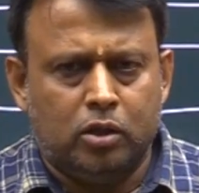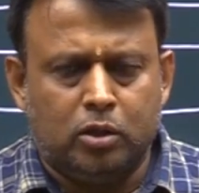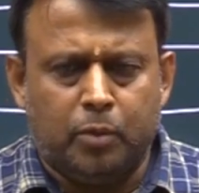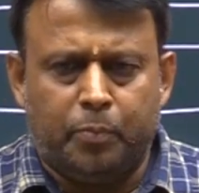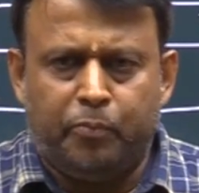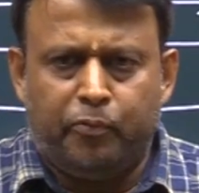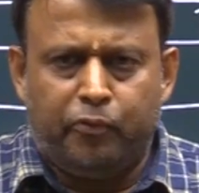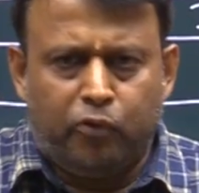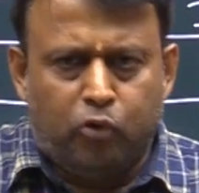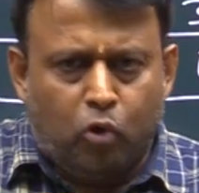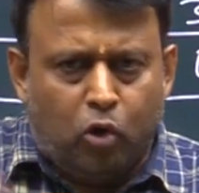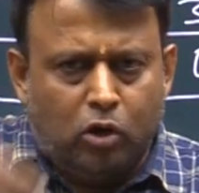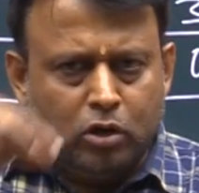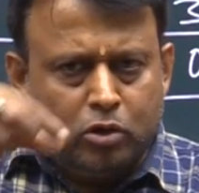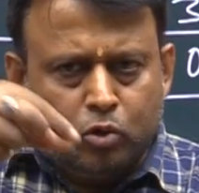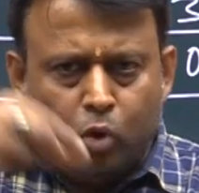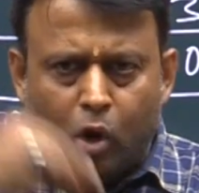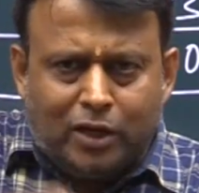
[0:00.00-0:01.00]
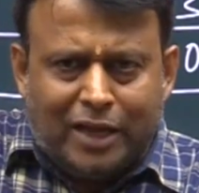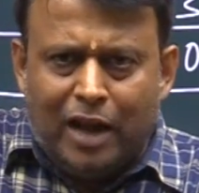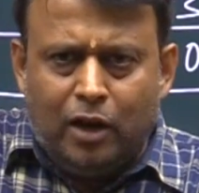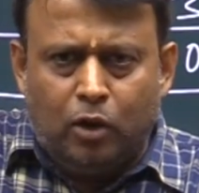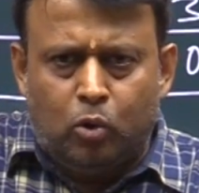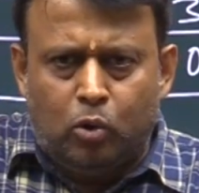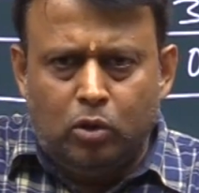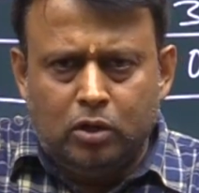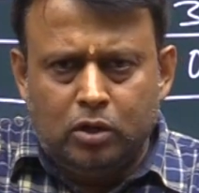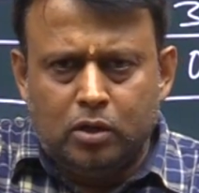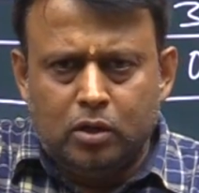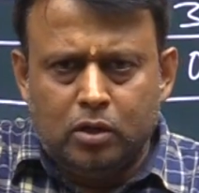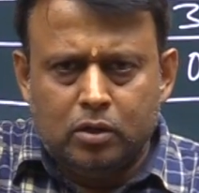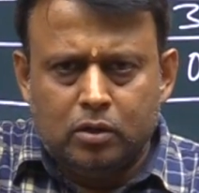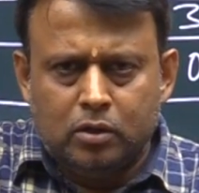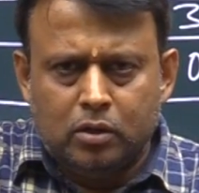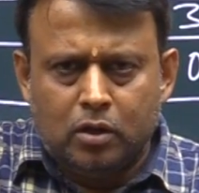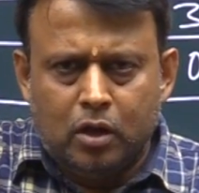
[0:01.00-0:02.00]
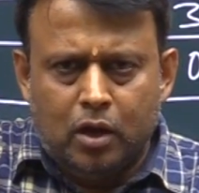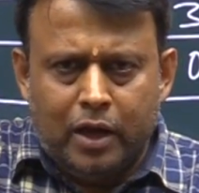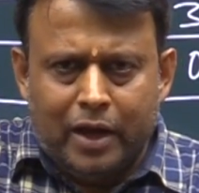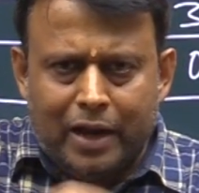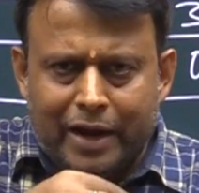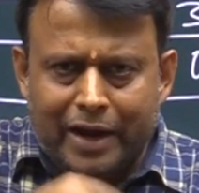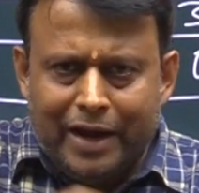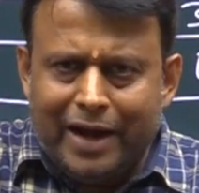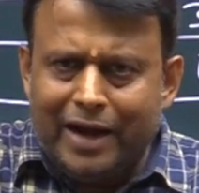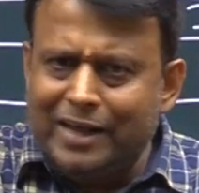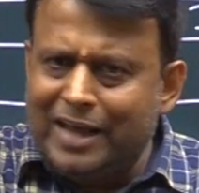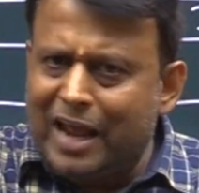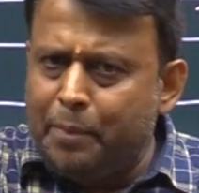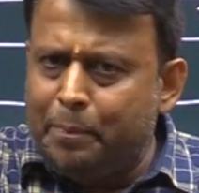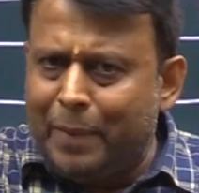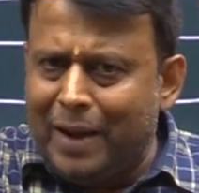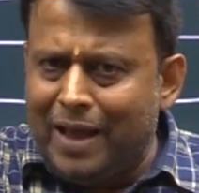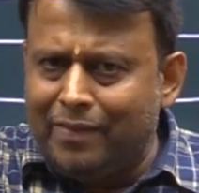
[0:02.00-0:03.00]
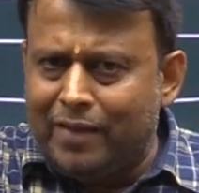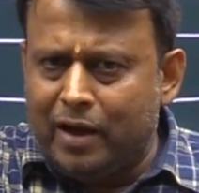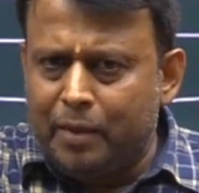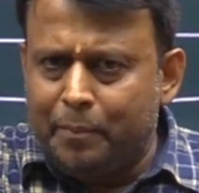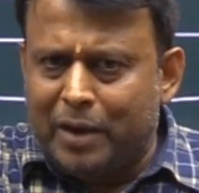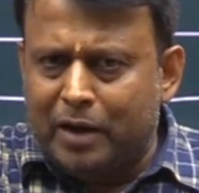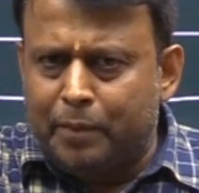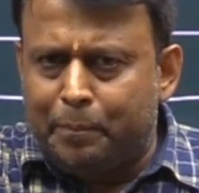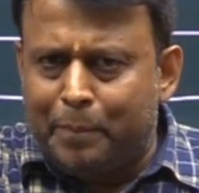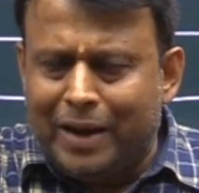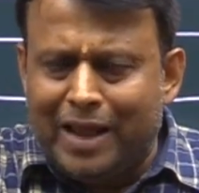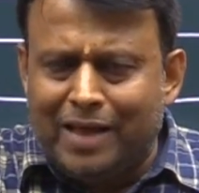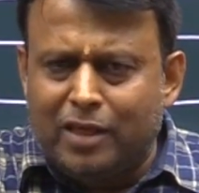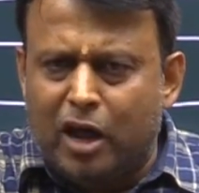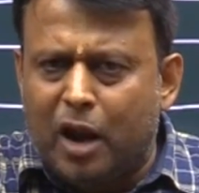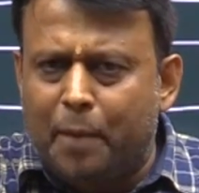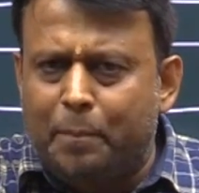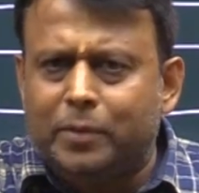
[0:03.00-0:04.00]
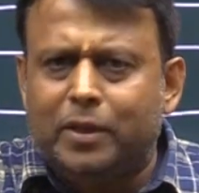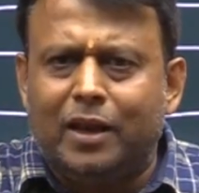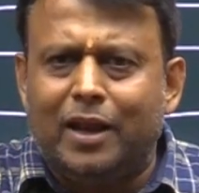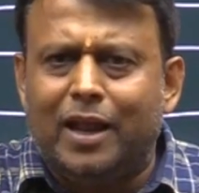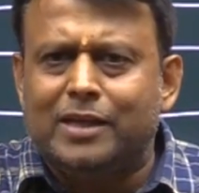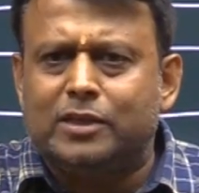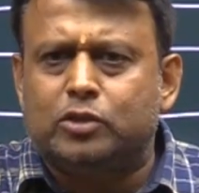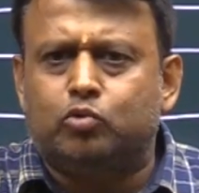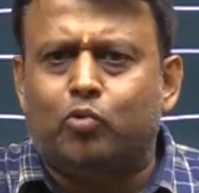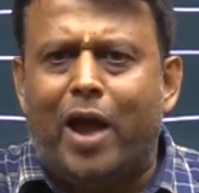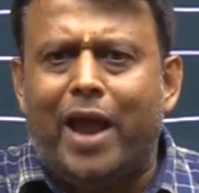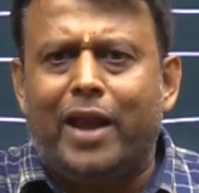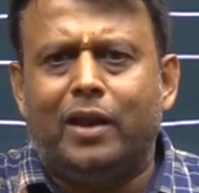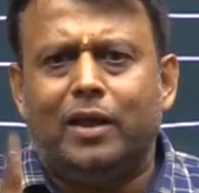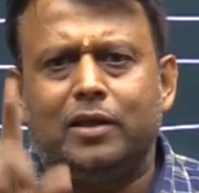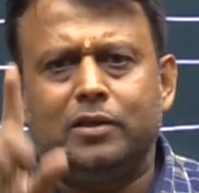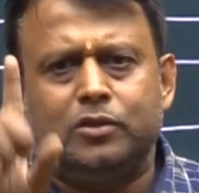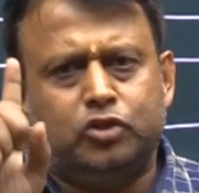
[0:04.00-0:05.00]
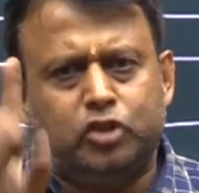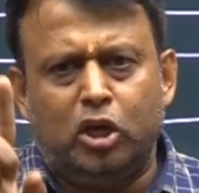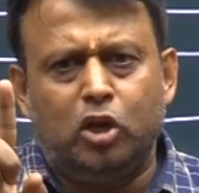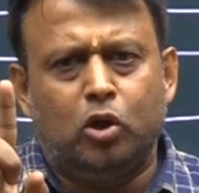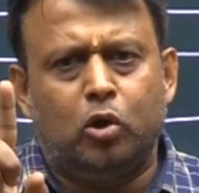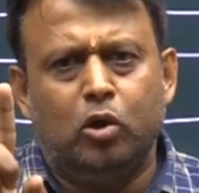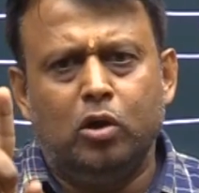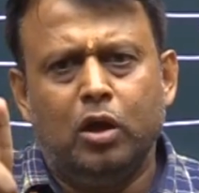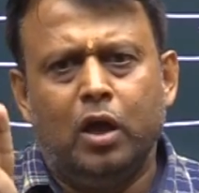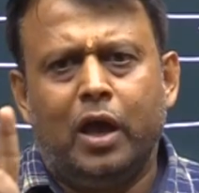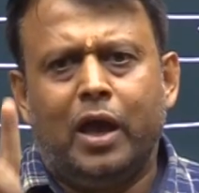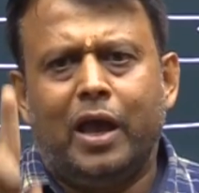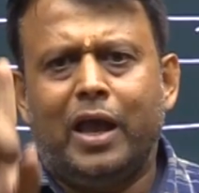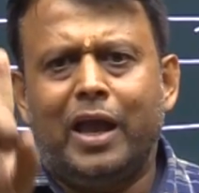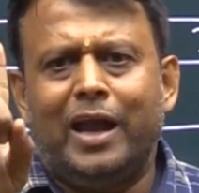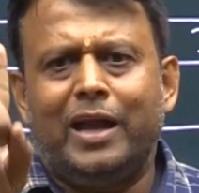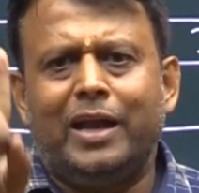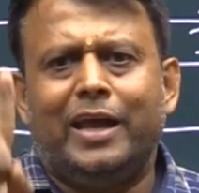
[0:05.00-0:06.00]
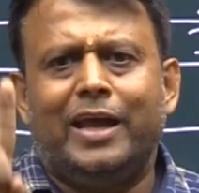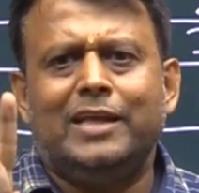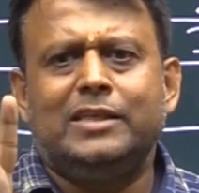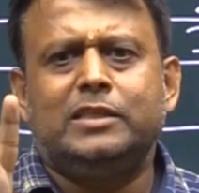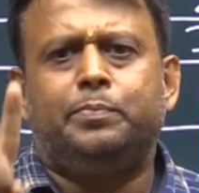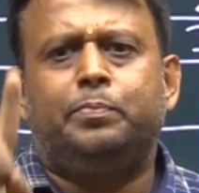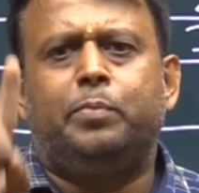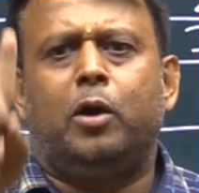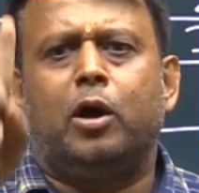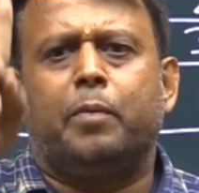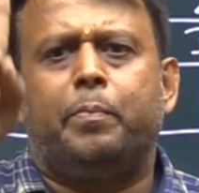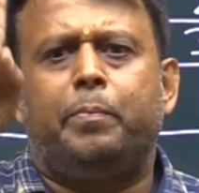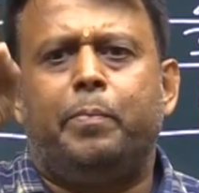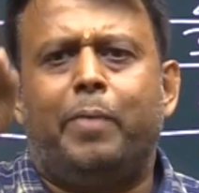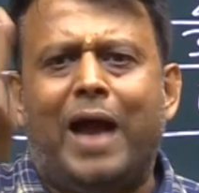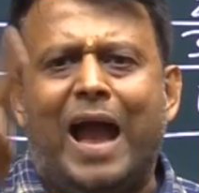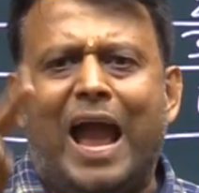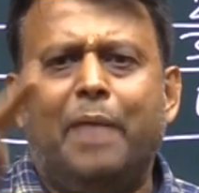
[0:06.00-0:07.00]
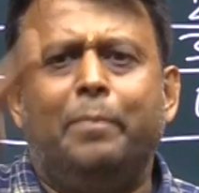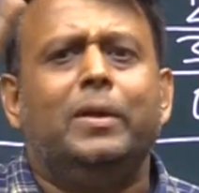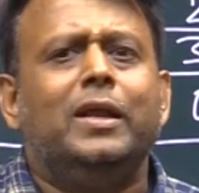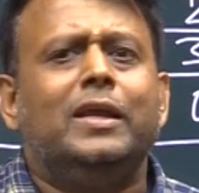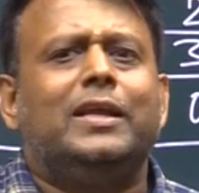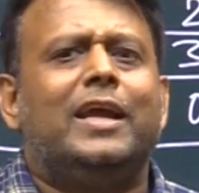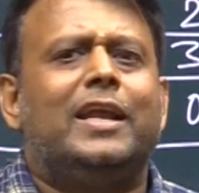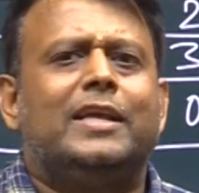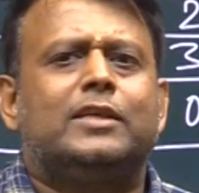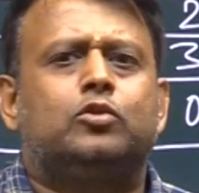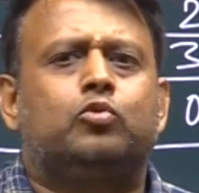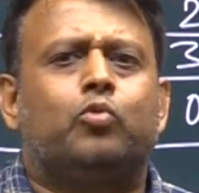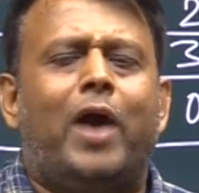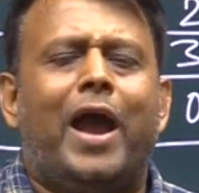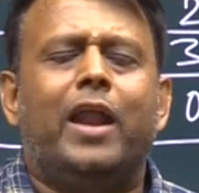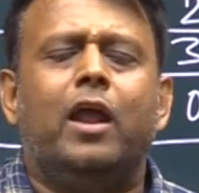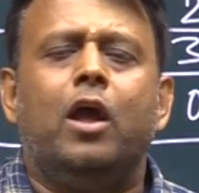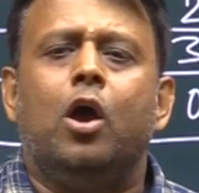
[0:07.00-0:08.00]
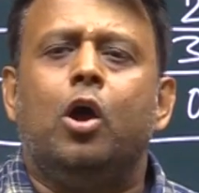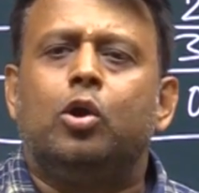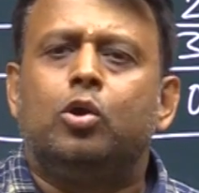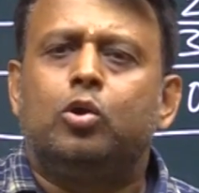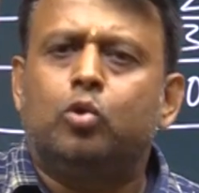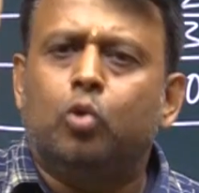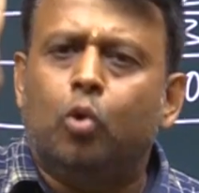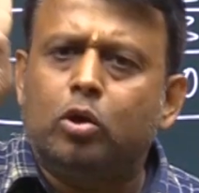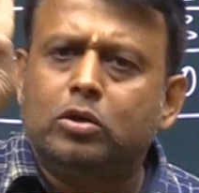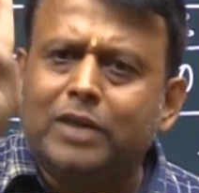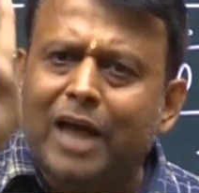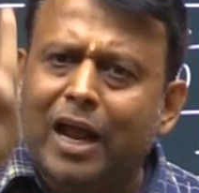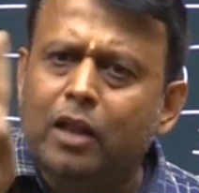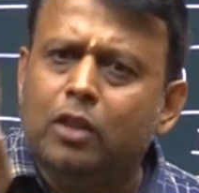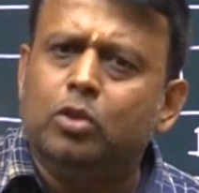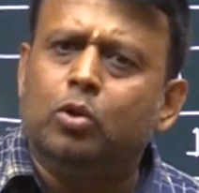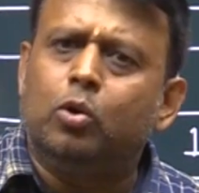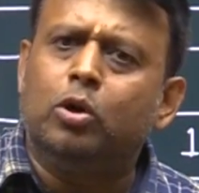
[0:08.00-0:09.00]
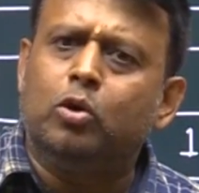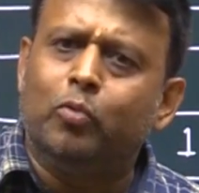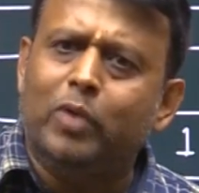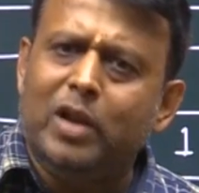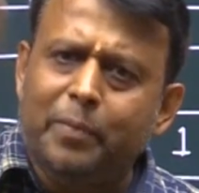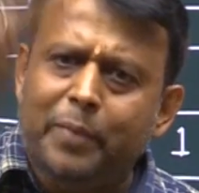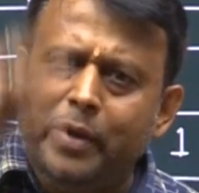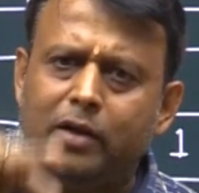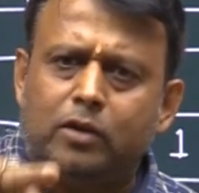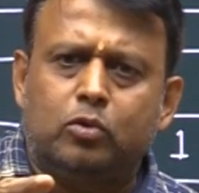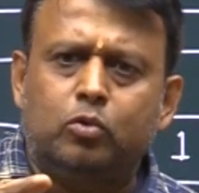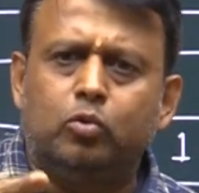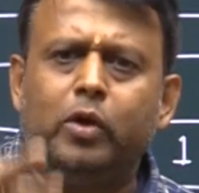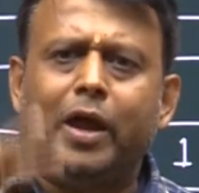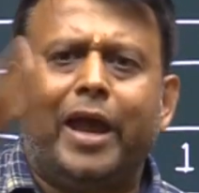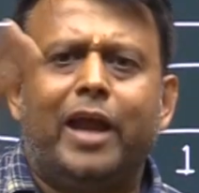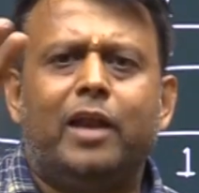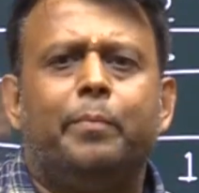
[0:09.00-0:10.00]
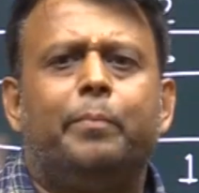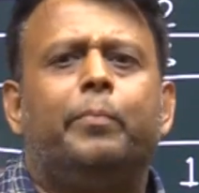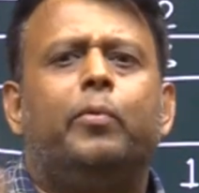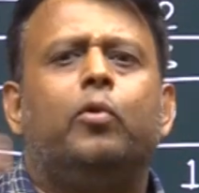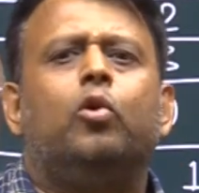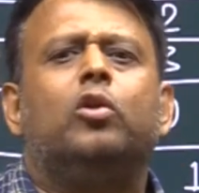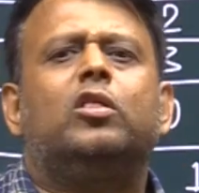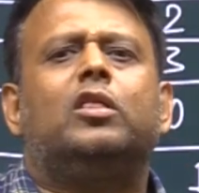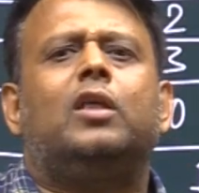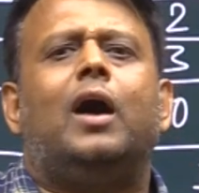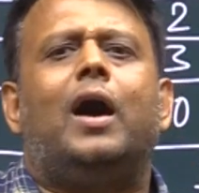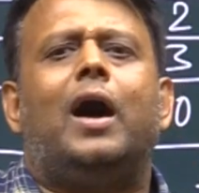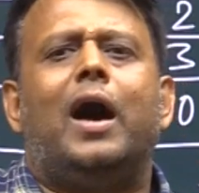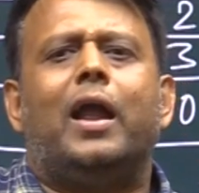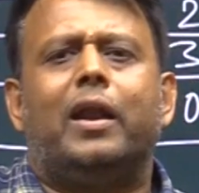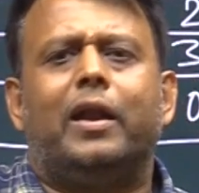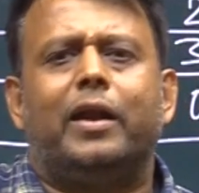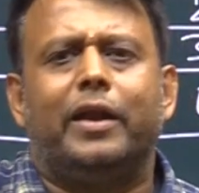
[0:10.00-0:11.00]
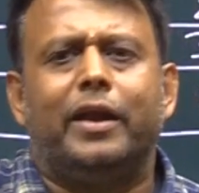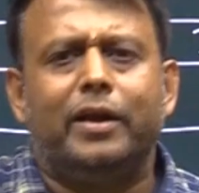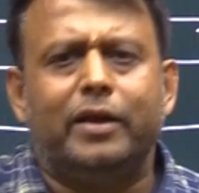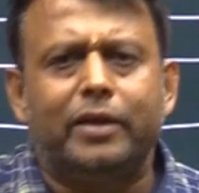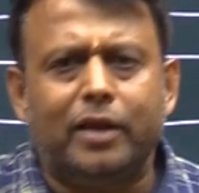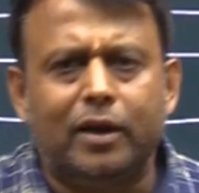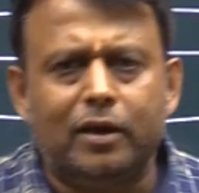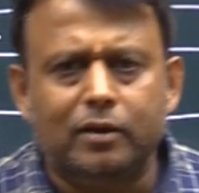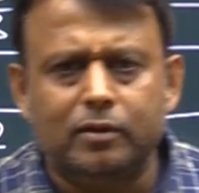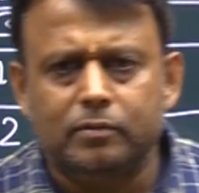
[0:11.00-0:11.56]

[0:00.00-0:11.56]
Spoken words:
The 4 total node, radial planar, but planar of dz square 0, and hence for 5 dz square, total node will be 2 and both are radial.